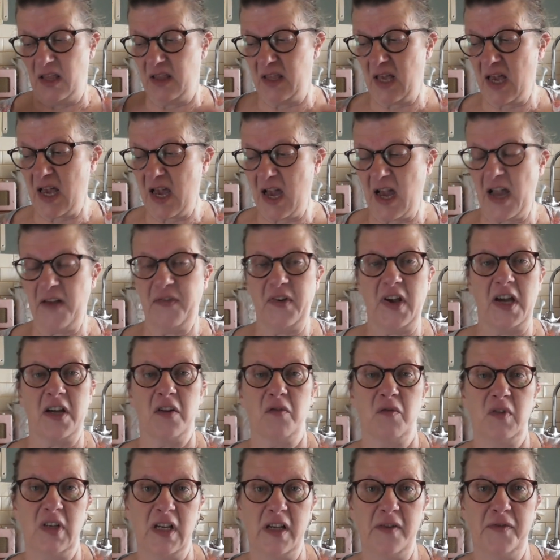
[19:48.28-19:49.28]
there, I've kind
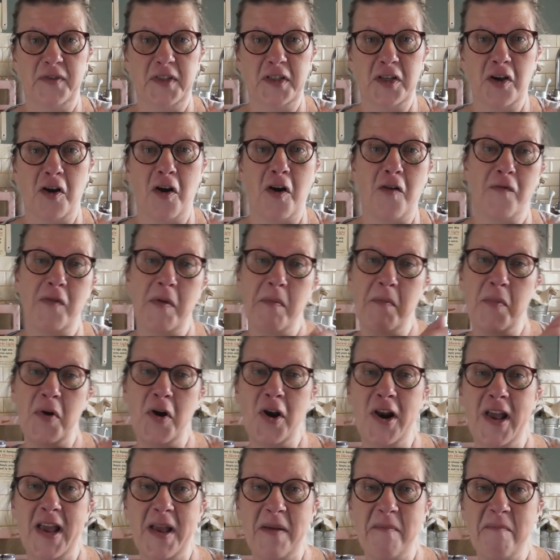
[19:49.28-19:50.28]
of lifted it off and
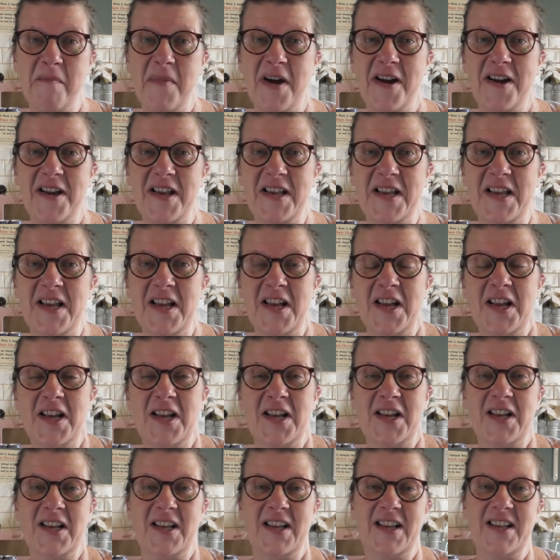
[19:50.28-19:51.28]
put it in my
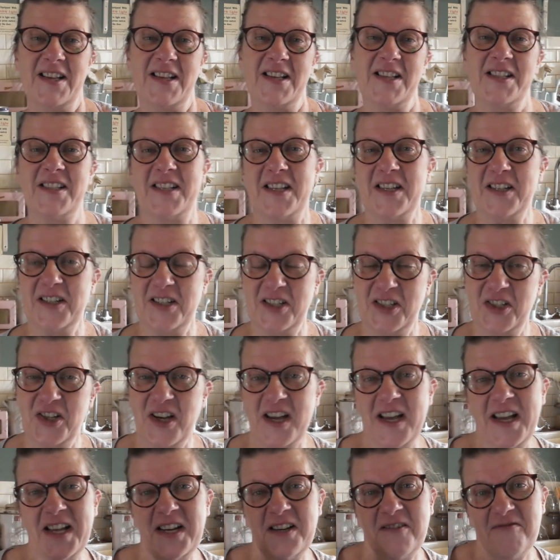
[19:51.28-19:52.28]
sink
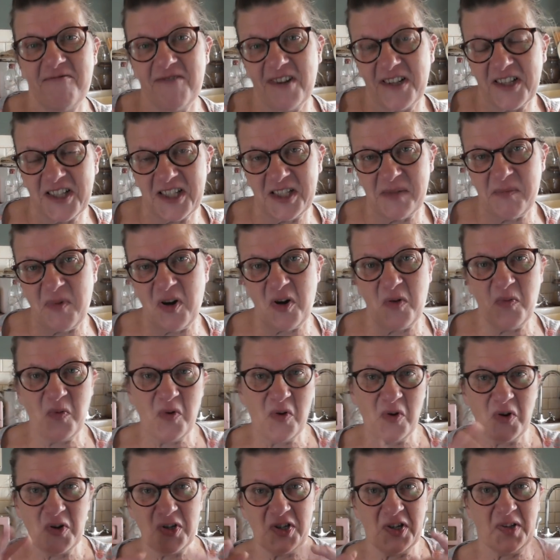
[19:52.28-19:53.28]
drain and run some hot
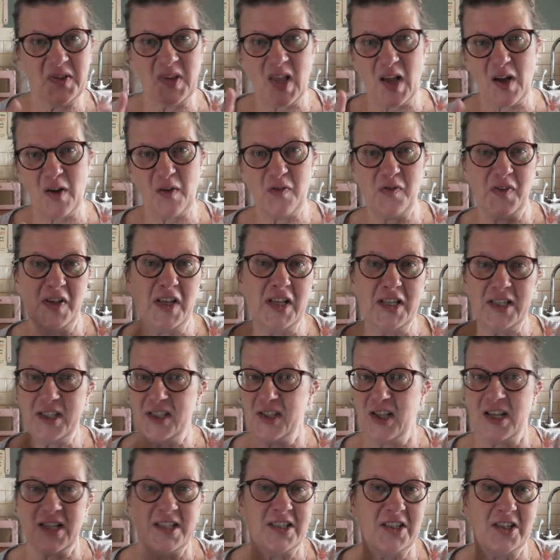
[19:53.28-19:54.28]
water in that fizz.
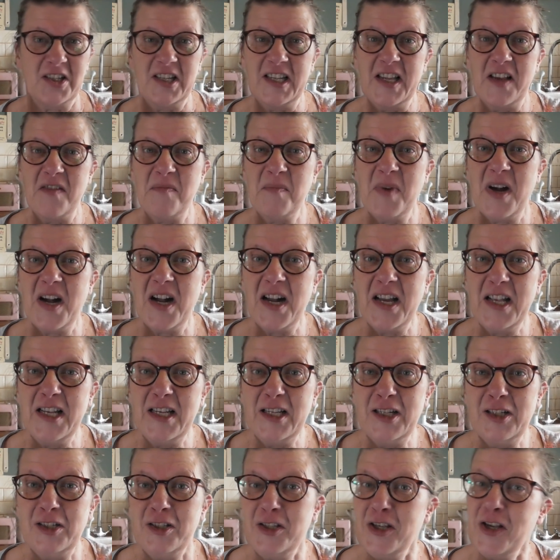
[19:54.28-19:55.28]
That's going to give my
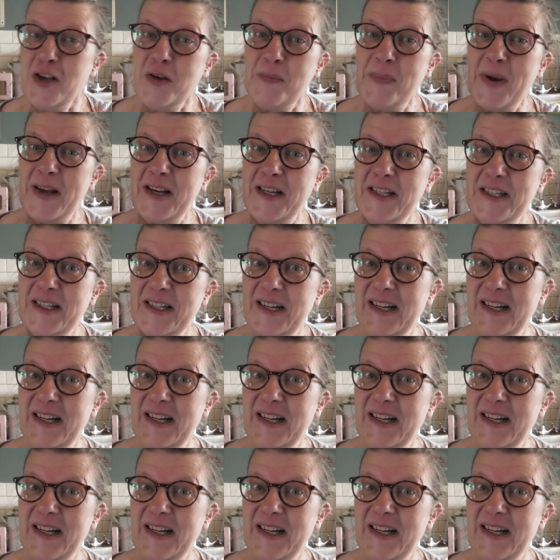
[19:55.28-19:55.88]
little U-bend a